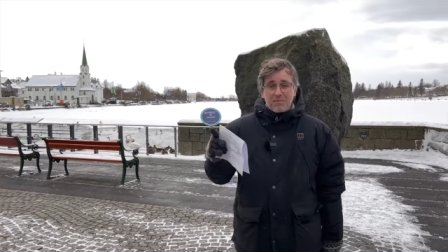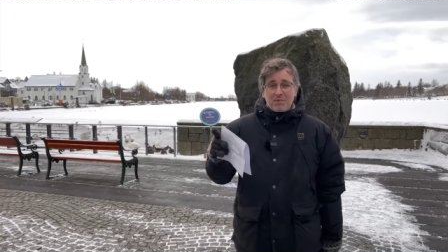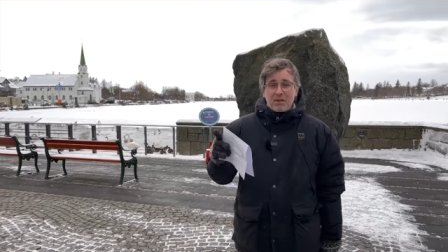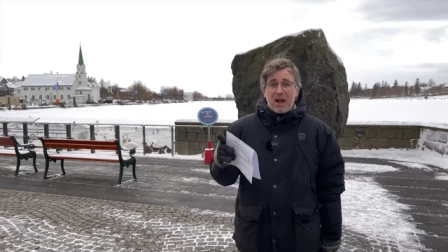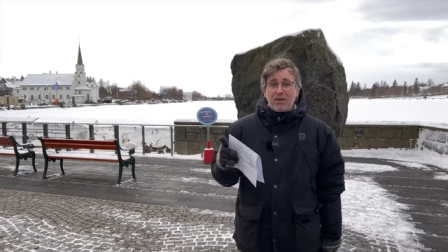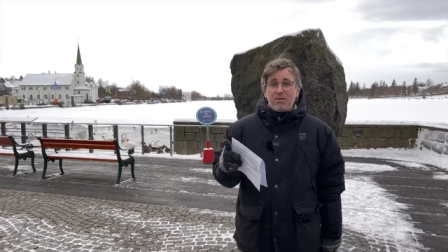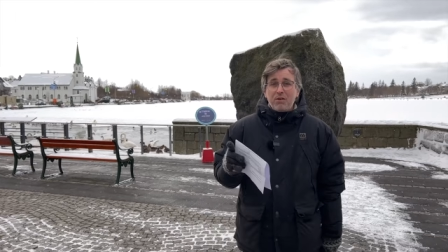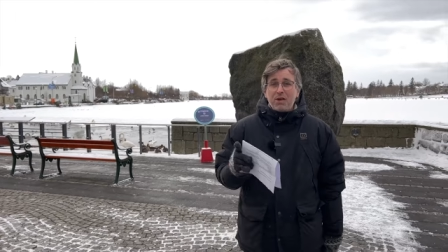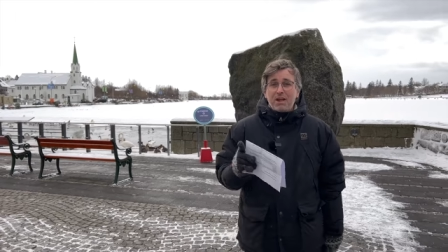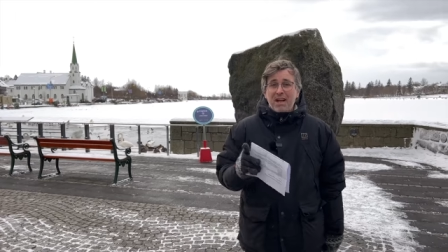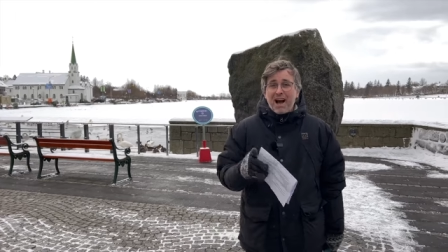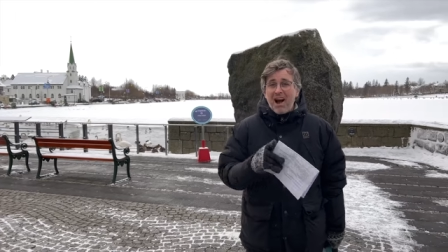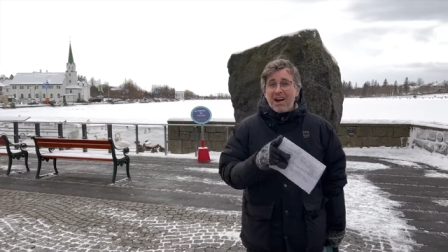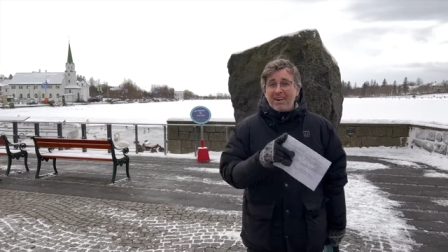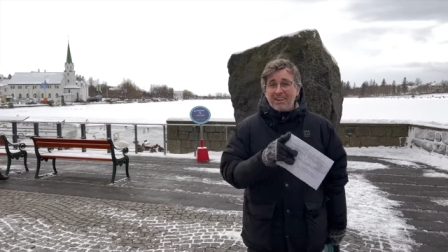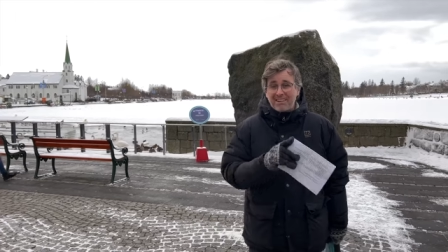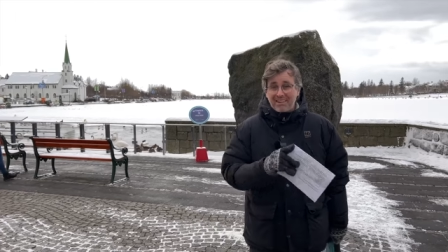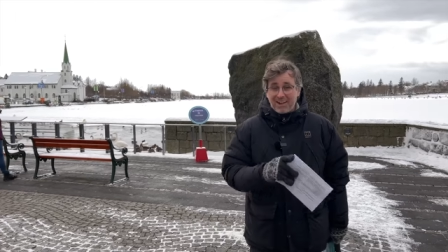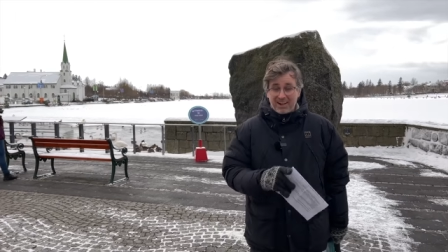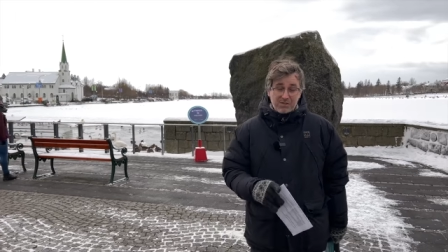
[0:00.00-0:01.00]
I forgot
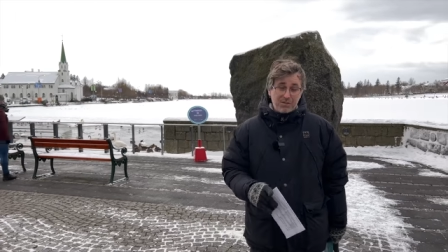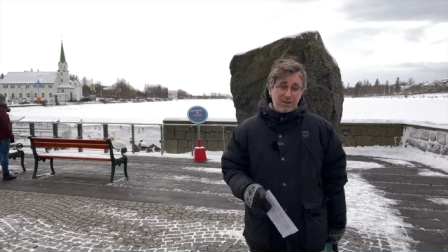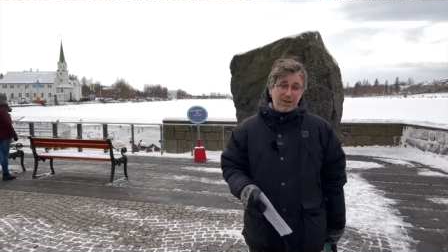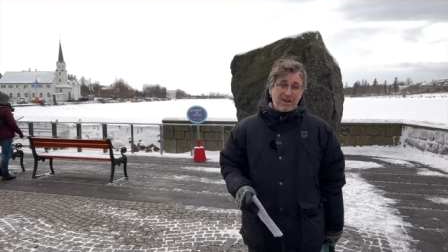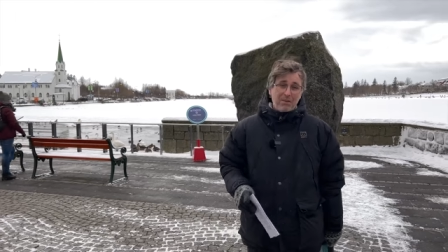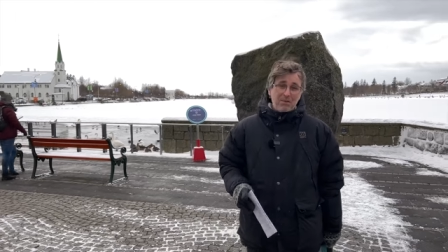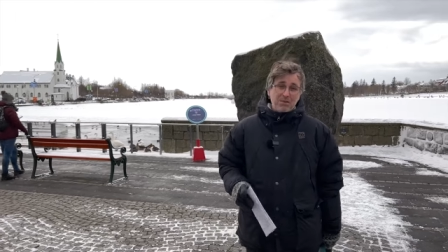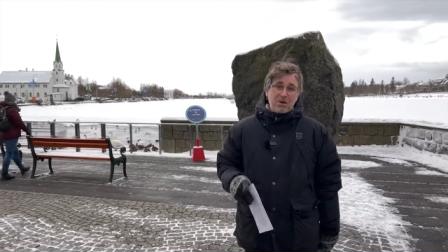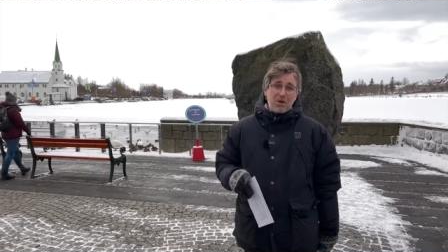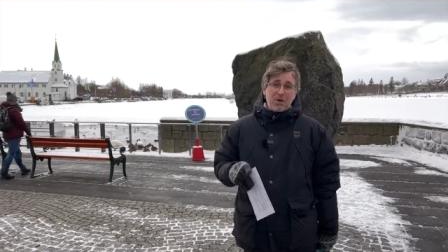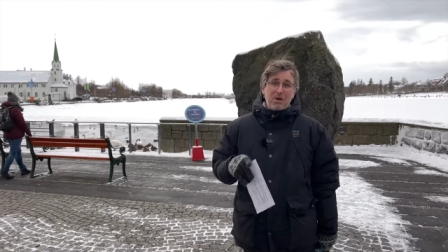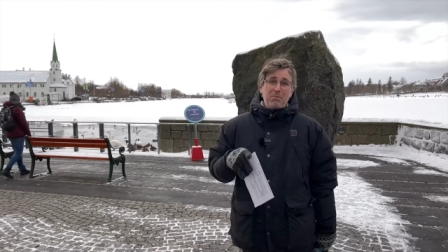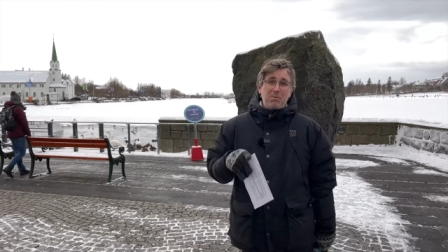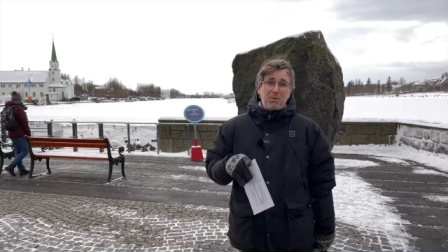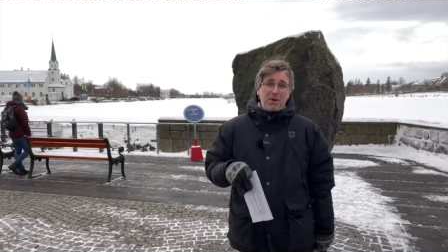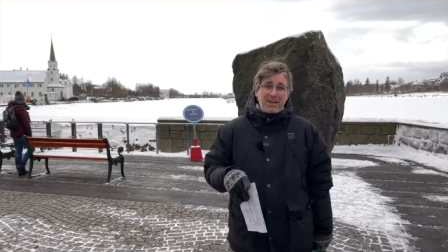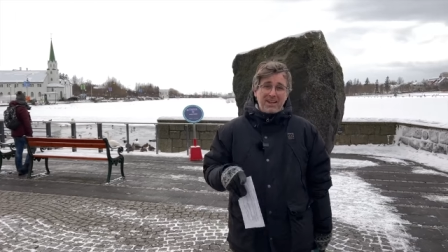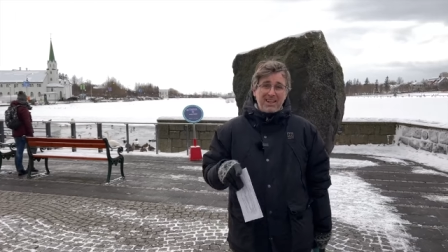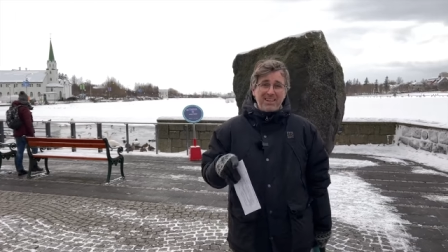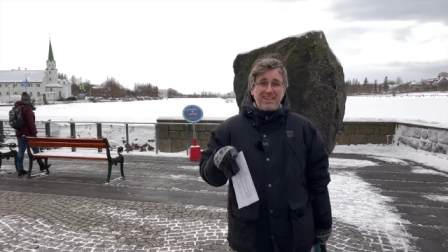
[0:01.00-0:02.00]
it, actually. I was gonna
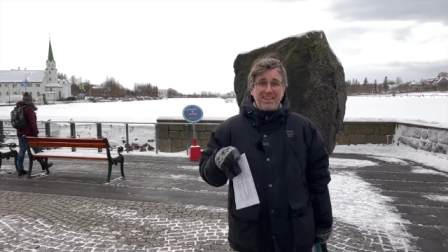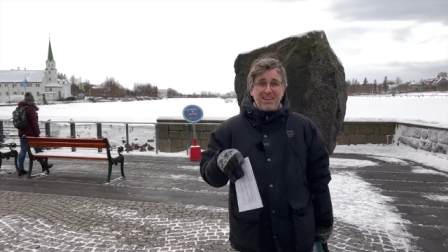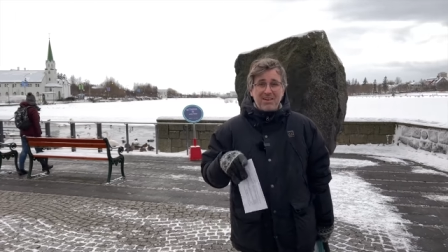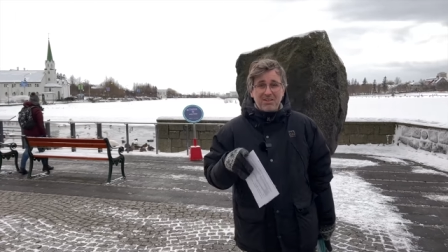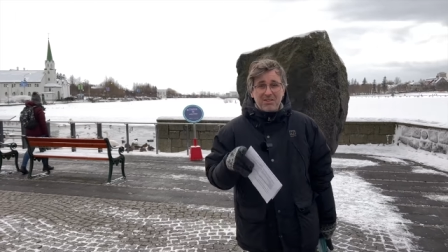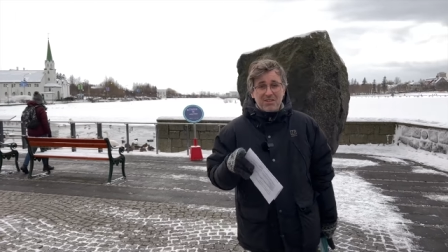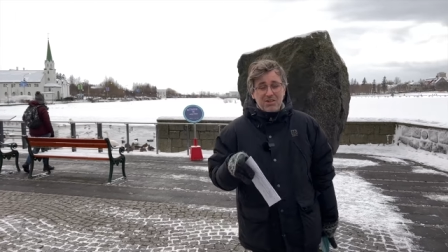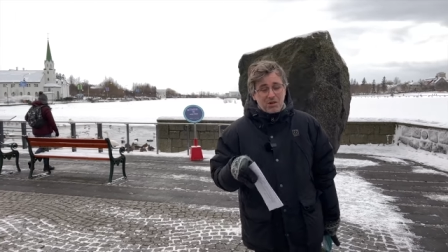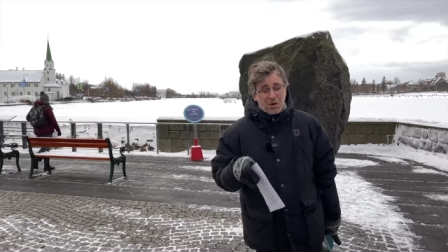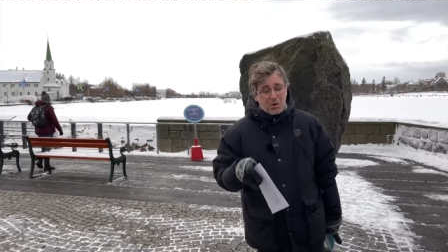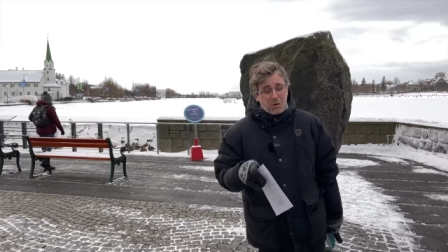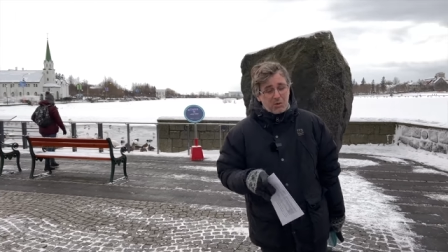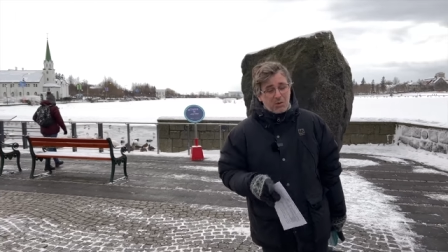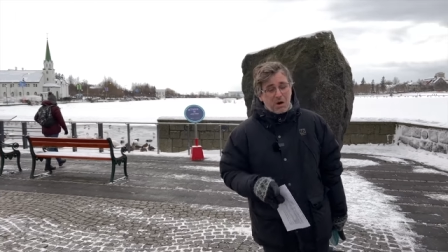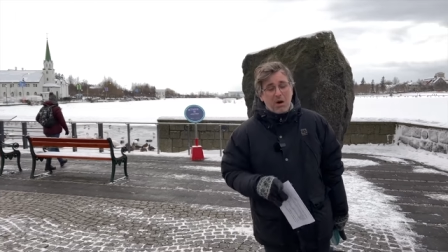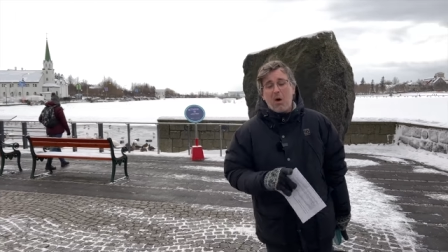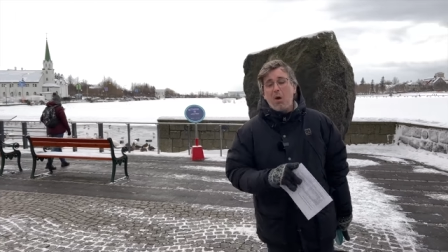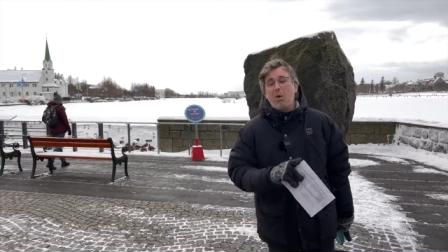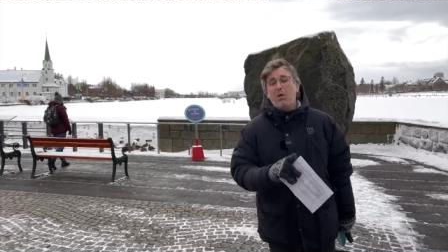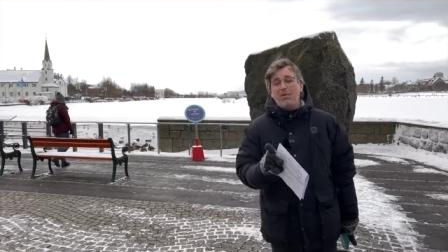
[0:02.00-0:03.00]
bring it here and show
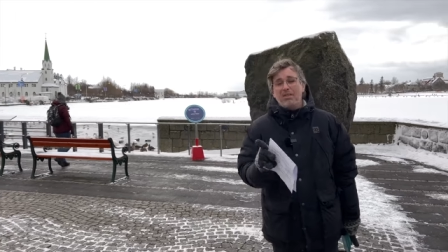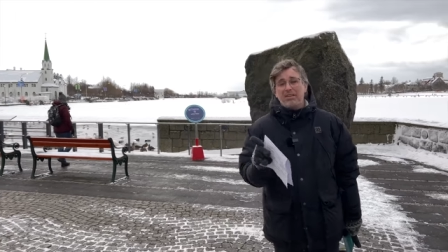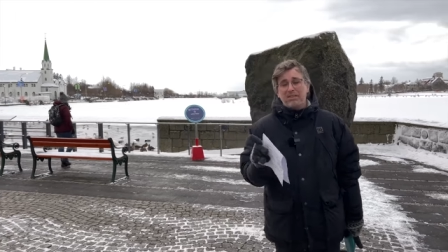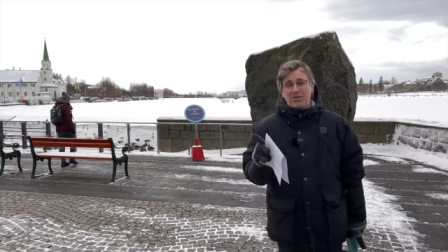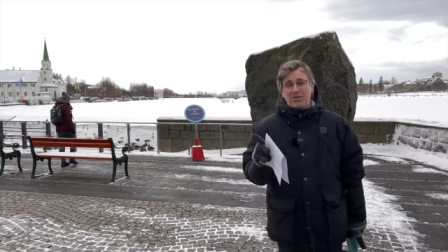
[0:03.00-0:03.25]
all of this to